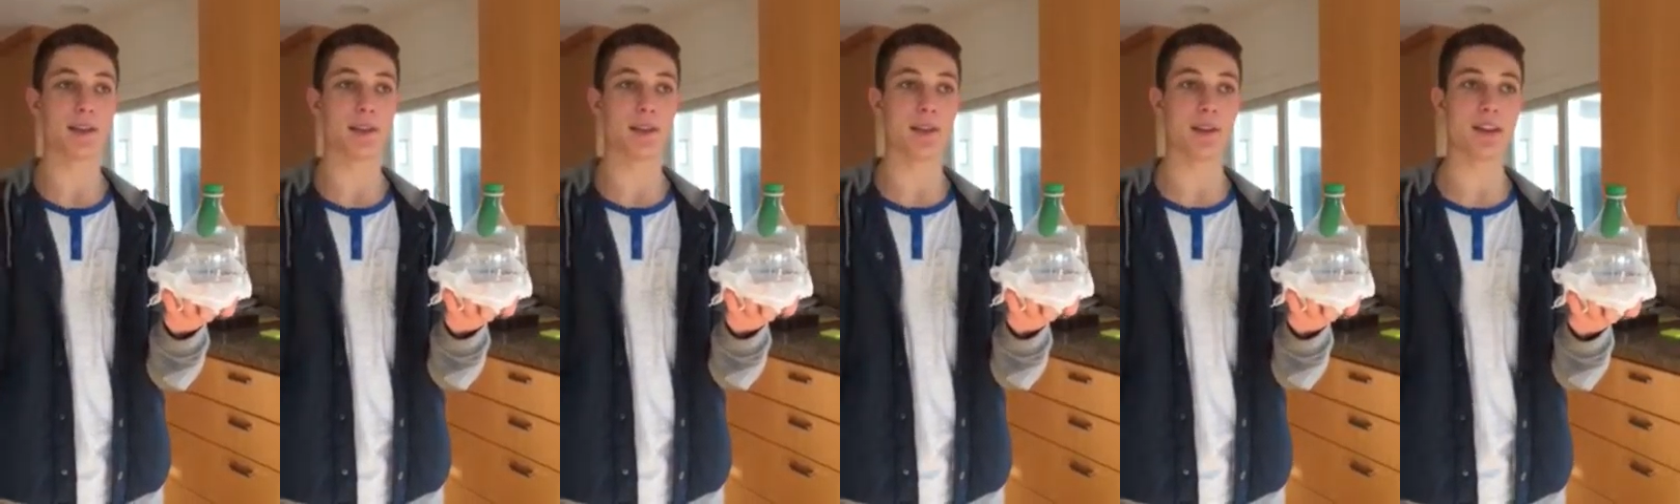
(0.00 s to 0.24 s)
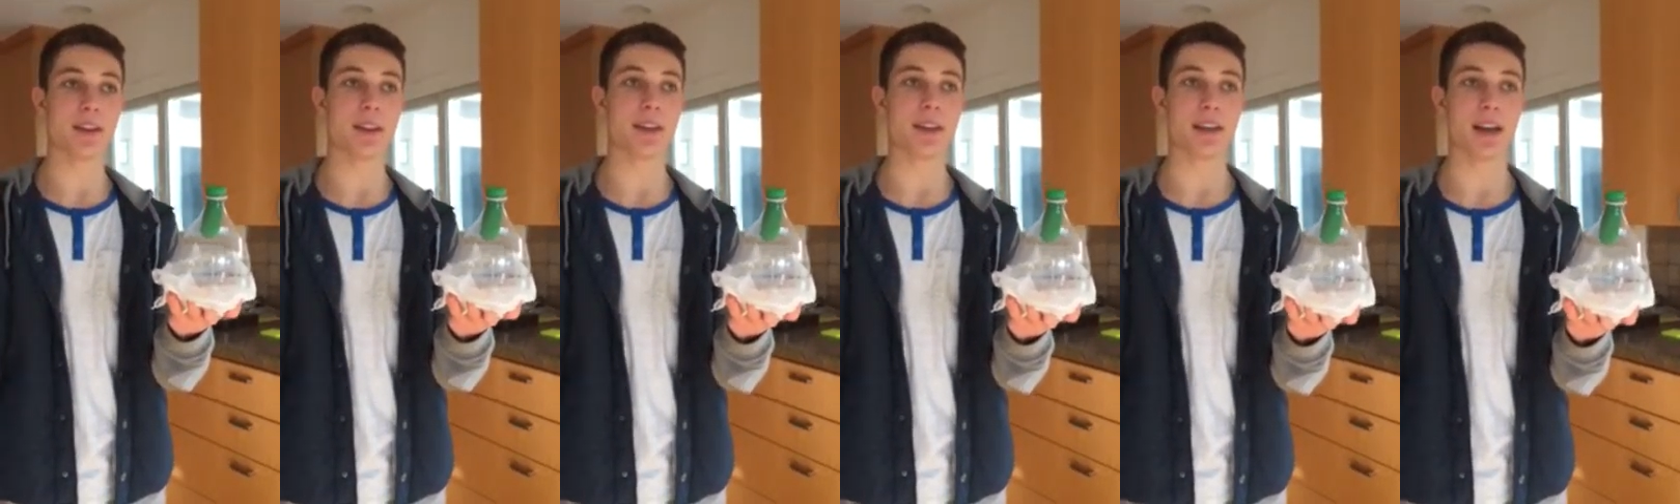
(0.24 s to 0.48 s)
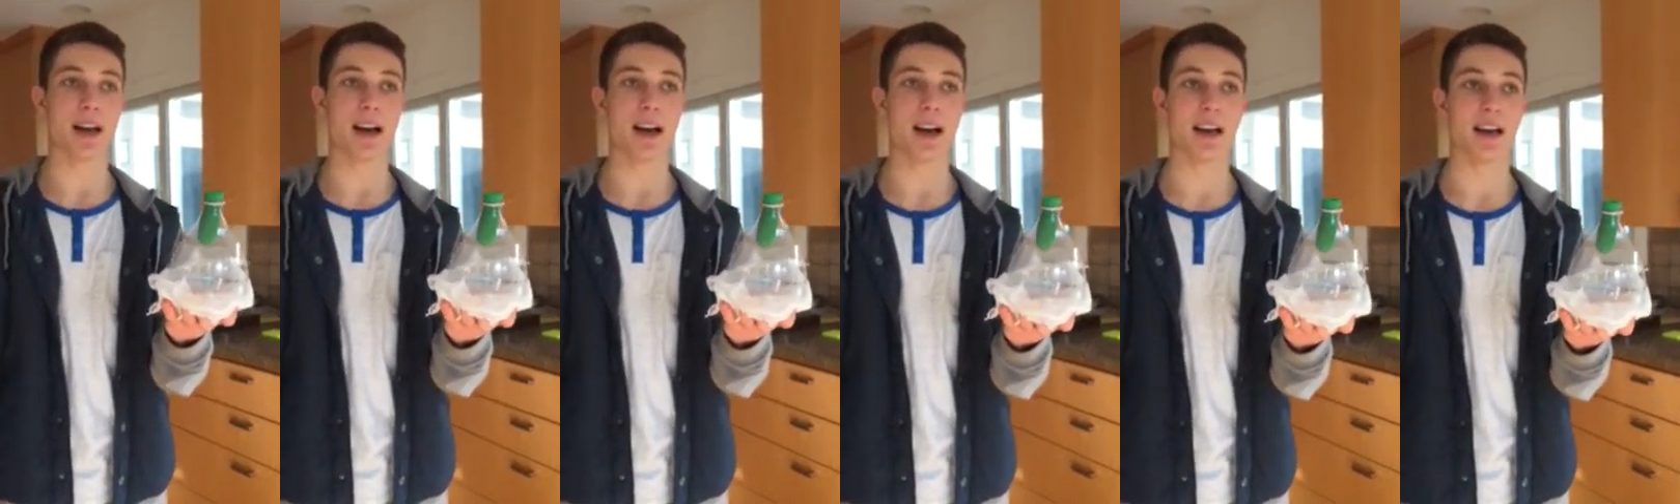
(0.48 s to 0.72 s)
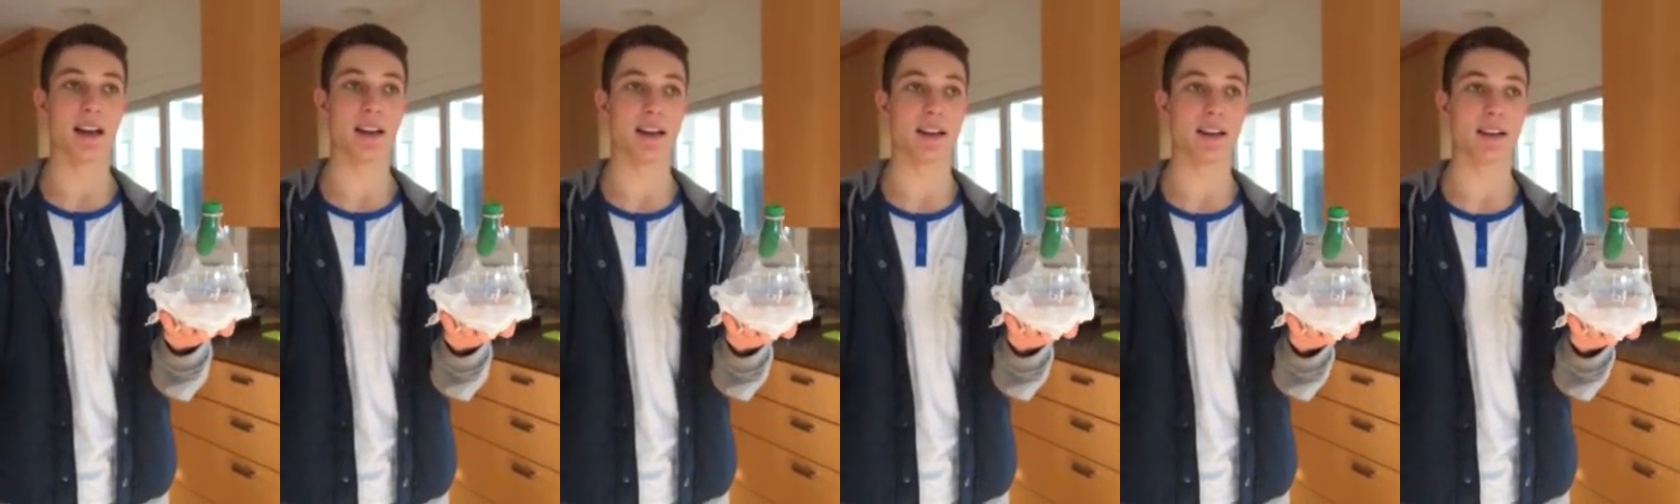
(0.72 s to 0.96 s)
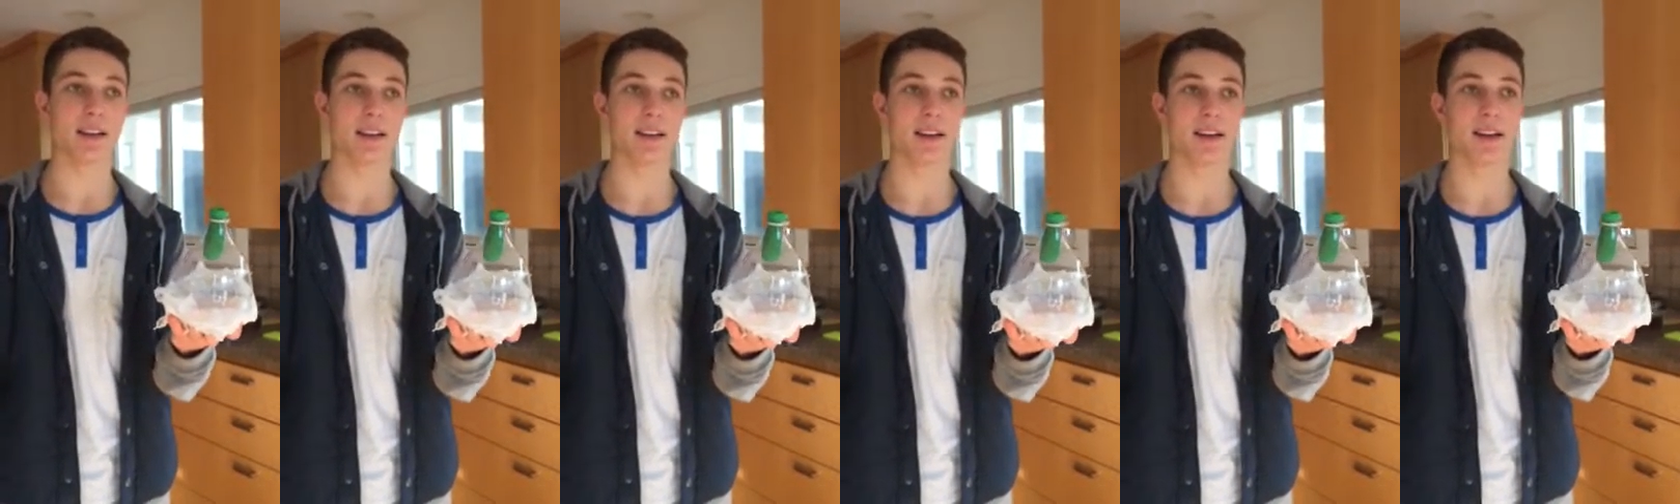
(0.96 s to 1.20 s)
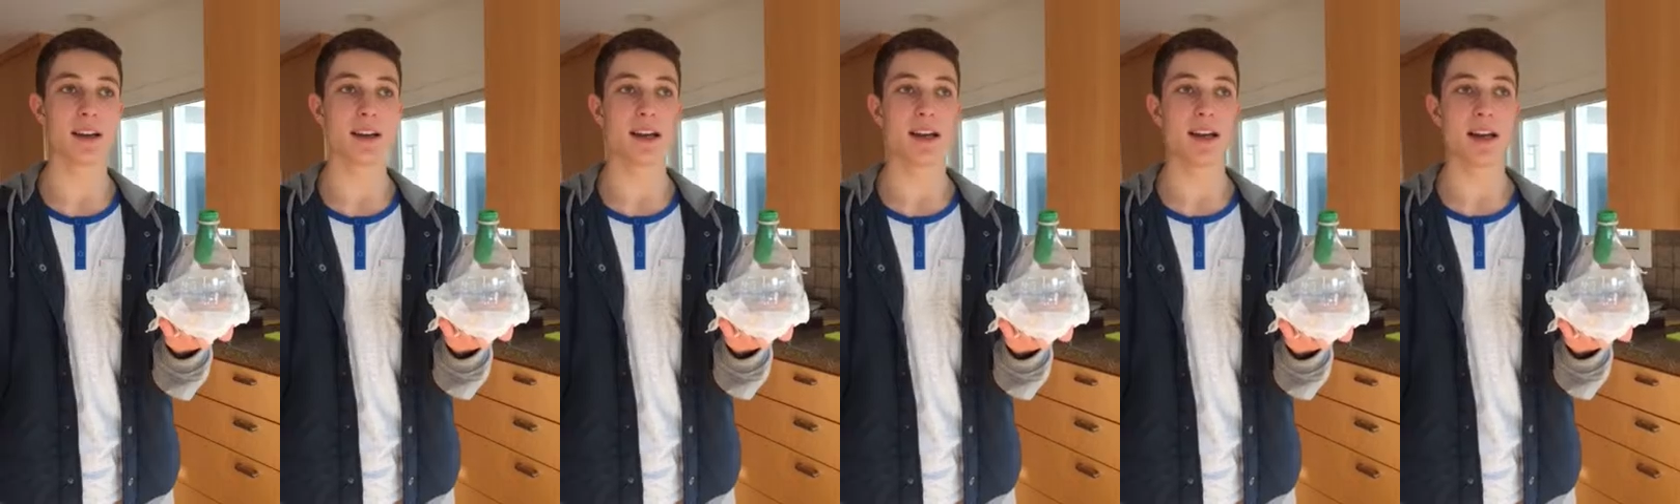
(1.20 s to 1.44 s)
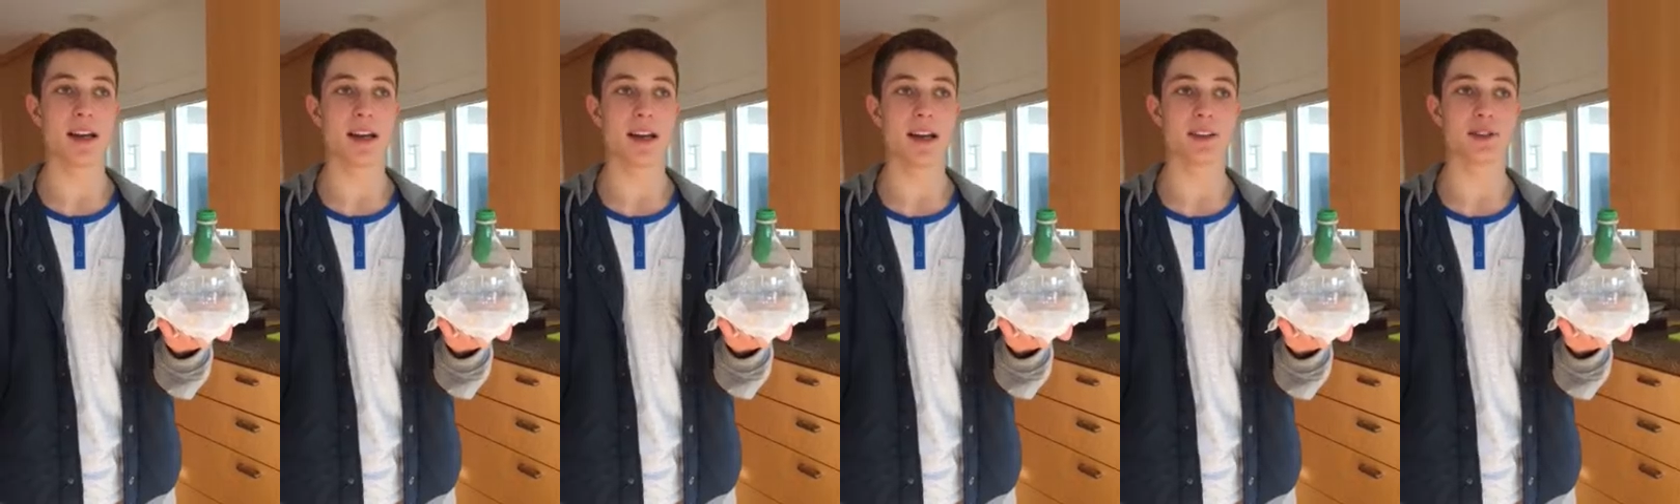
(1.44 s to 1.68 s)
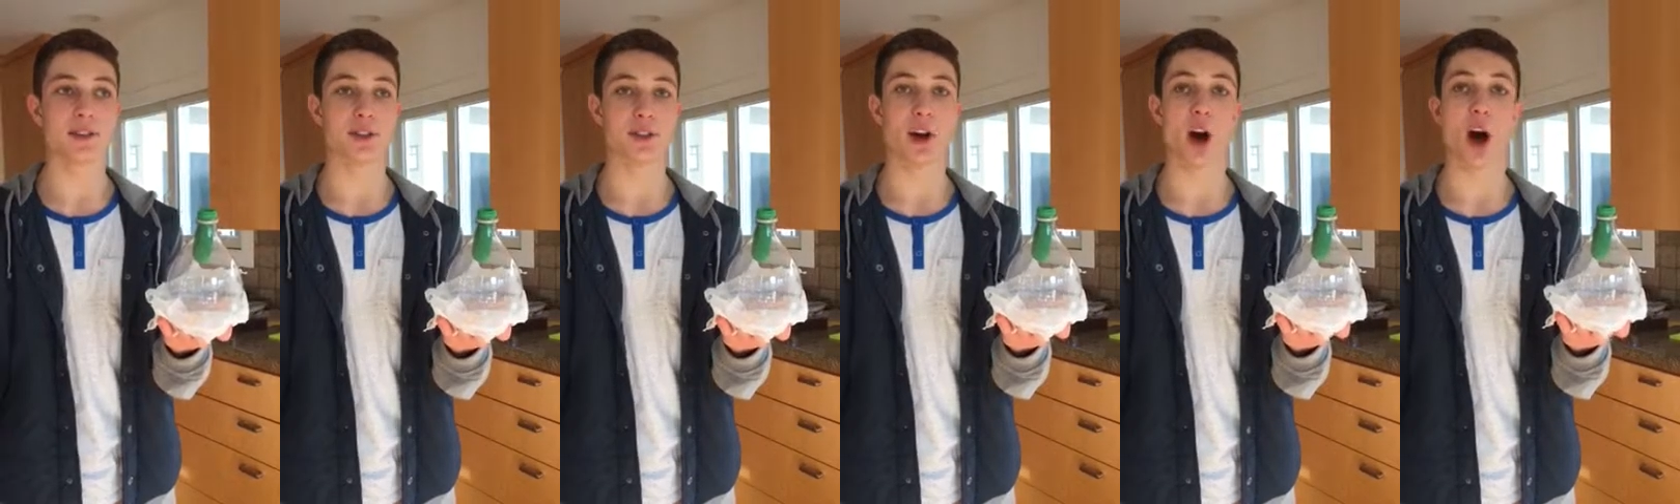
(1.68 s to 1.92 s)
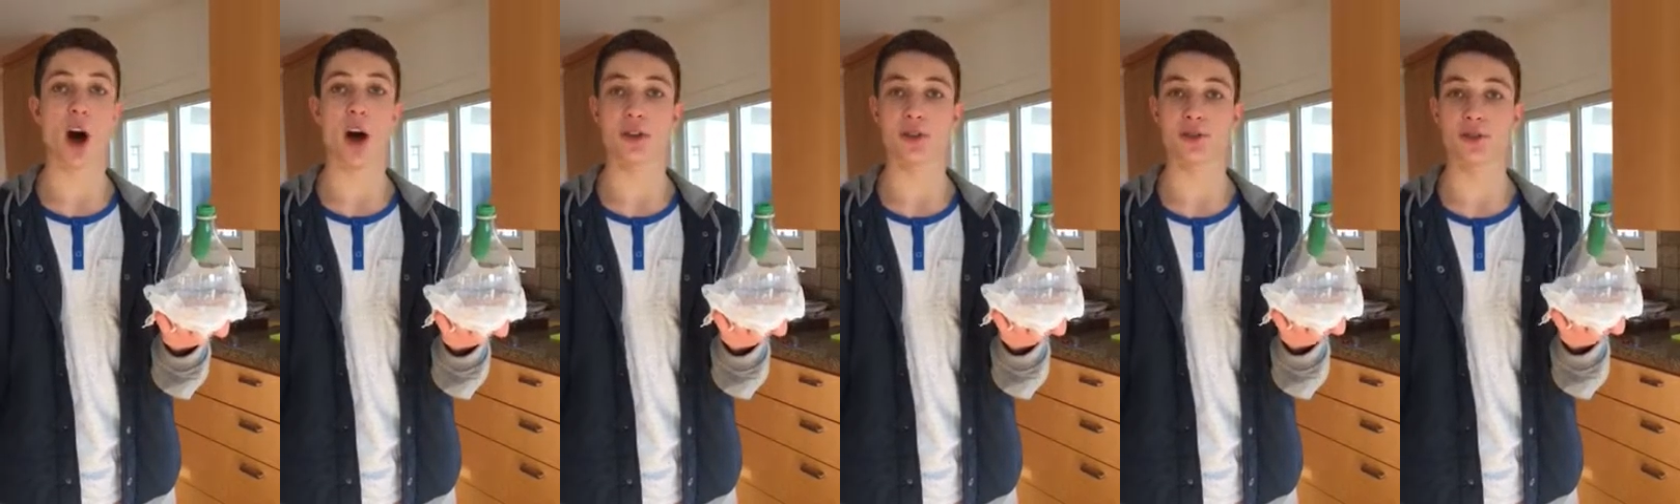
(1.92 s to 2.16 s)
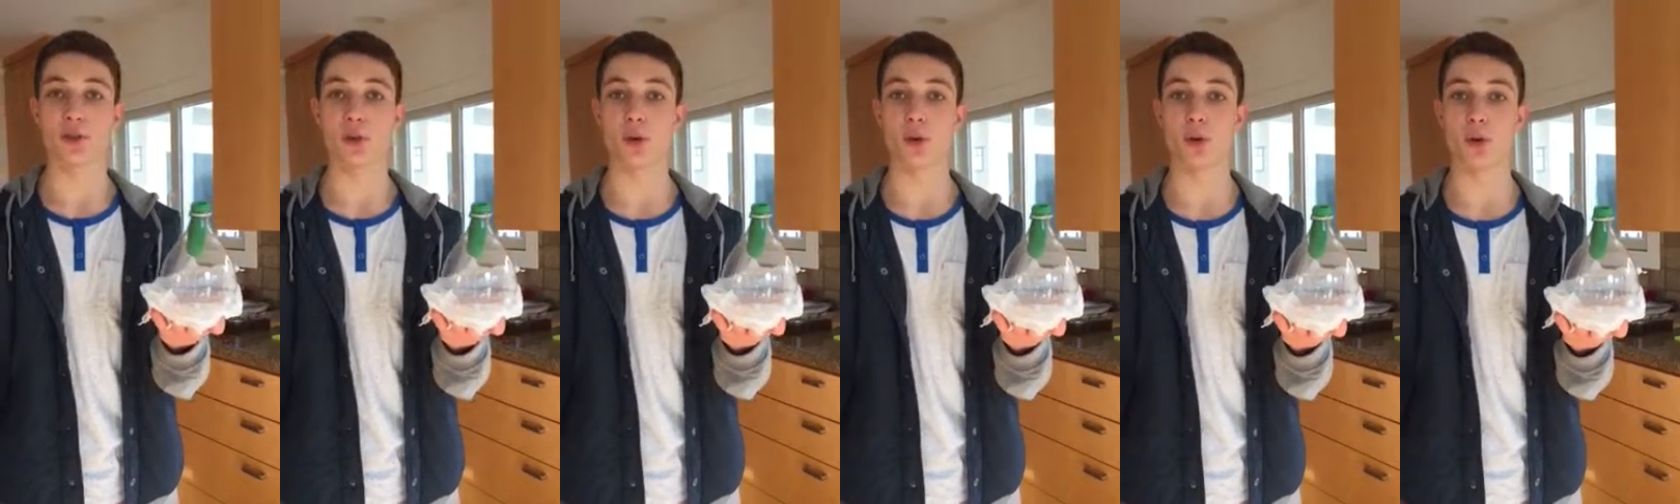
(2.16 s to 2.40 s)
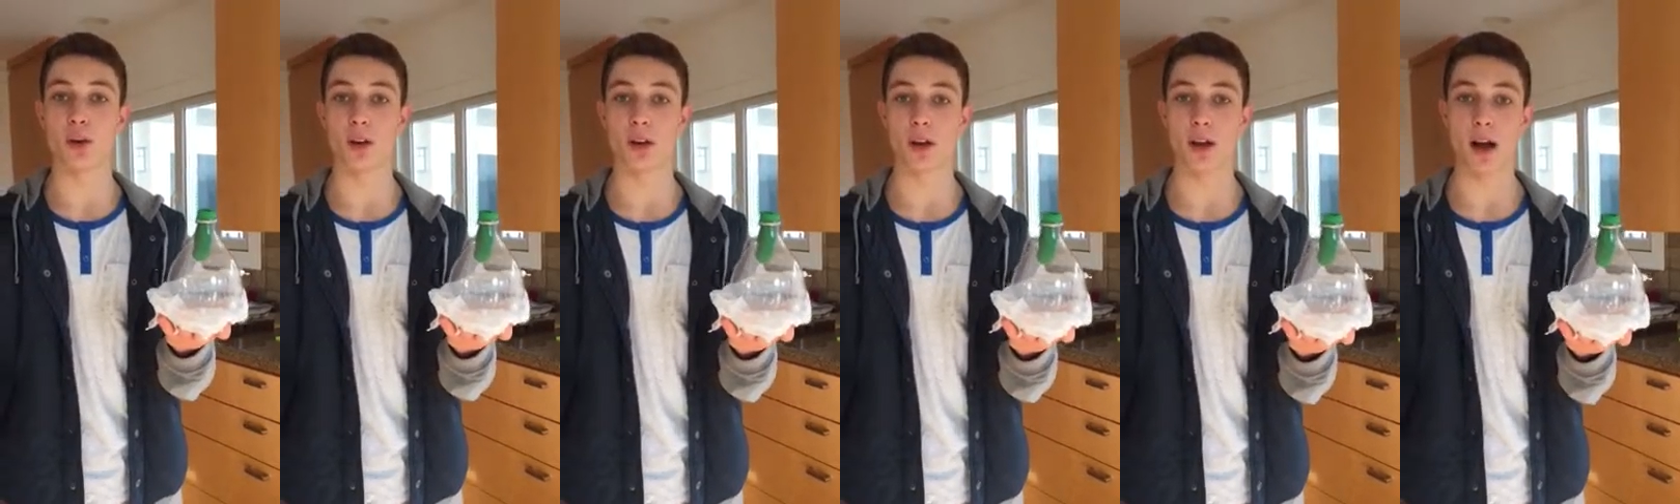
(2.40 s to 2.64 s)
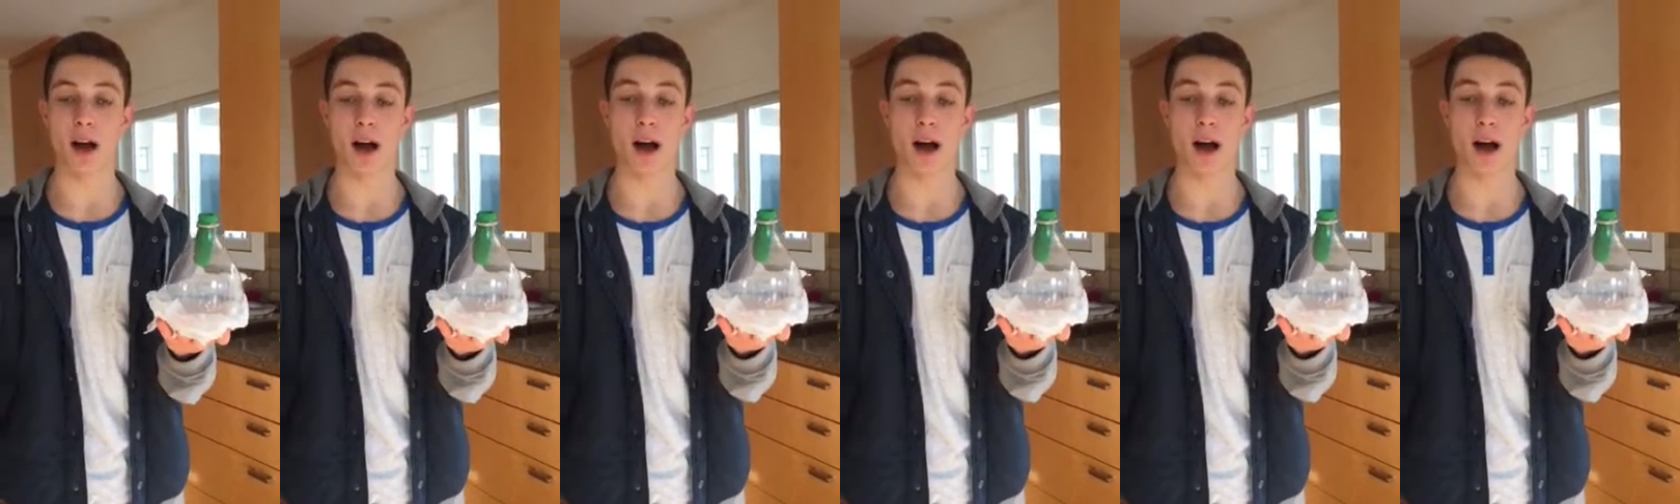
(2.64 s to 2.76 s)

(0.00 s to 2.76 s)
the intercostal